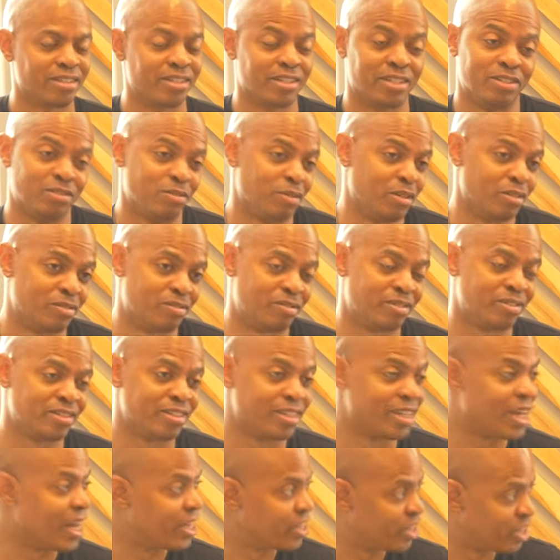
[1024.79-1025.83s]
it,
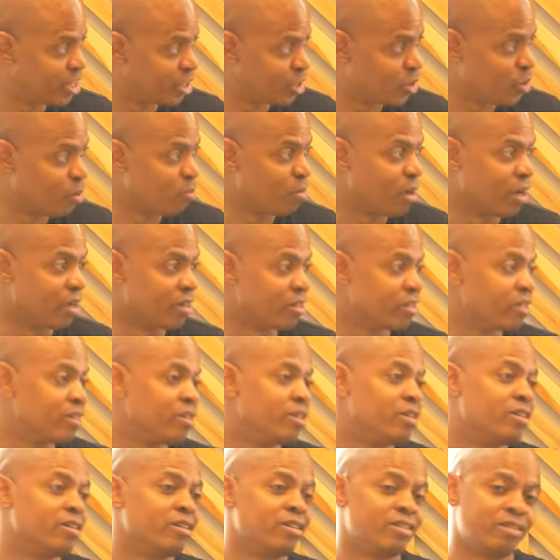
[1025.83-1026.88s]
it's nonsensical, but
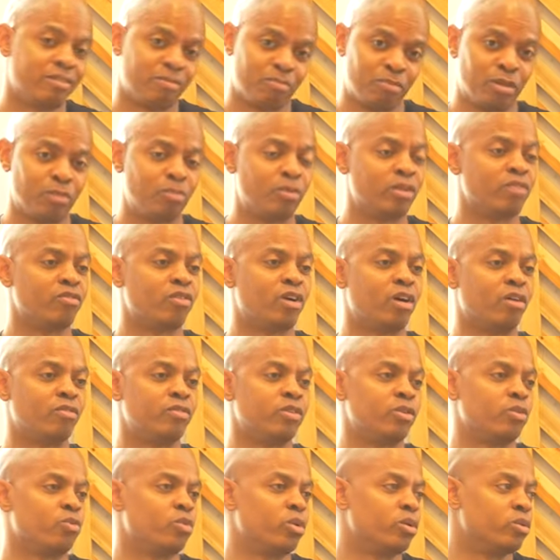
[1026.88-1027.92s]
people involved
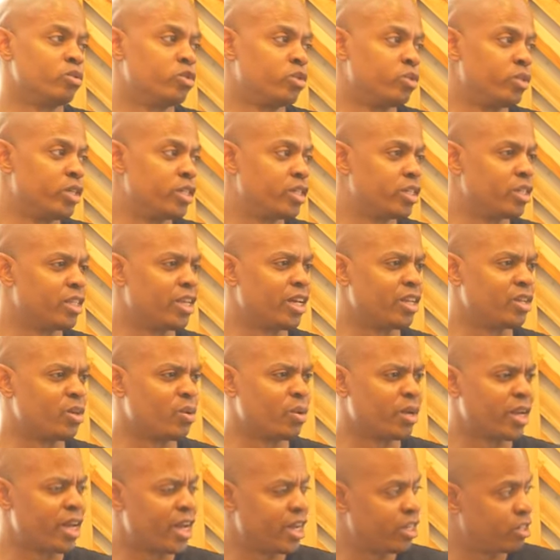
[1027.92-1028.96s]
in the real tradition, they
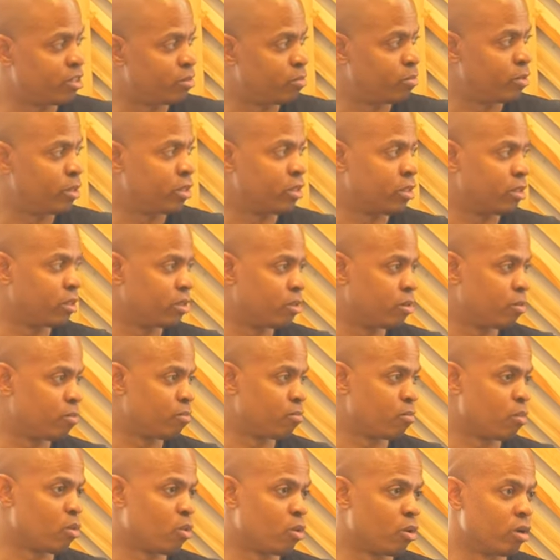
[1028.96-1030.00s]
know it had to be
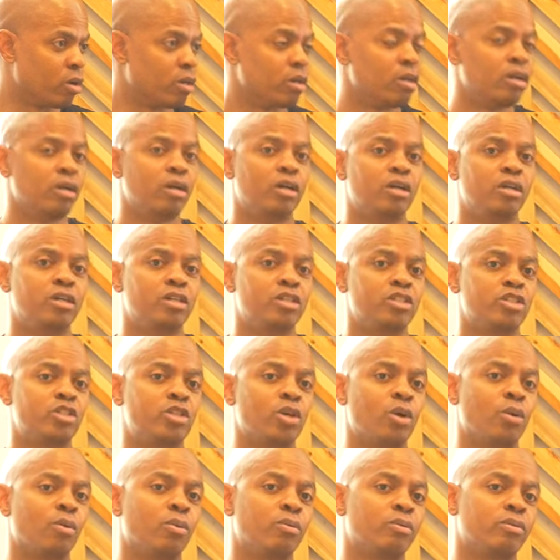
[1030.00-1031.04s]
more.
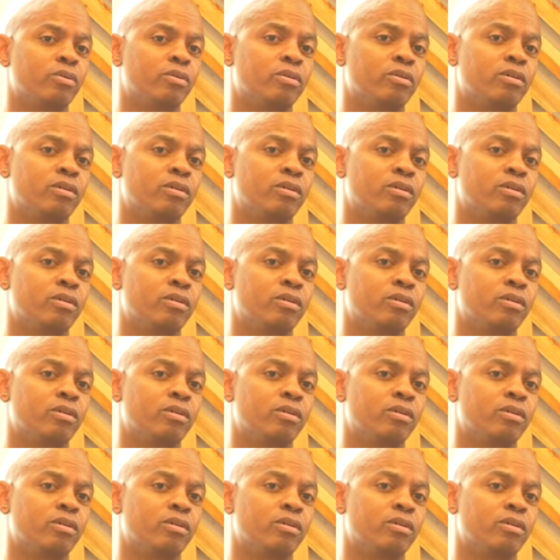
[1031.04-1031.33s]
So.